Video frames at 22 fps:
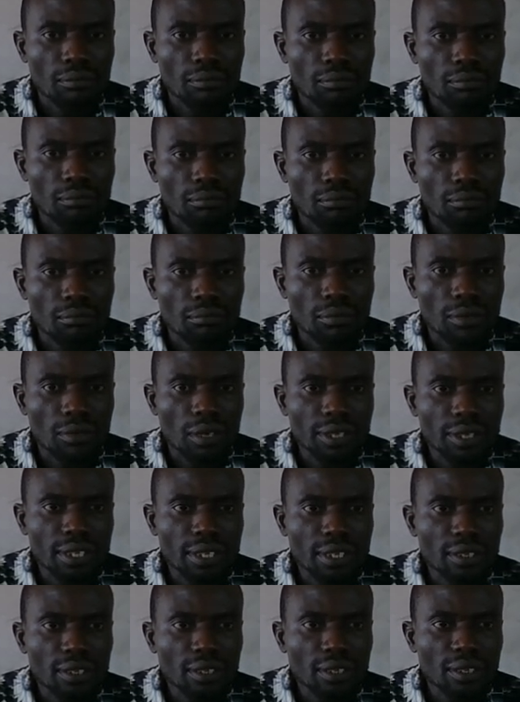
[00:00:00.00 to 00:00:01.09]
gotten
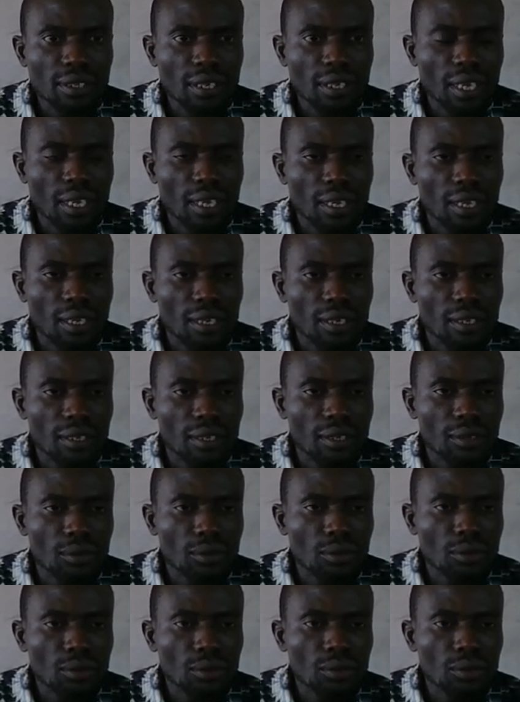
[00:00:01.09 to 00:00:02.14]
the whole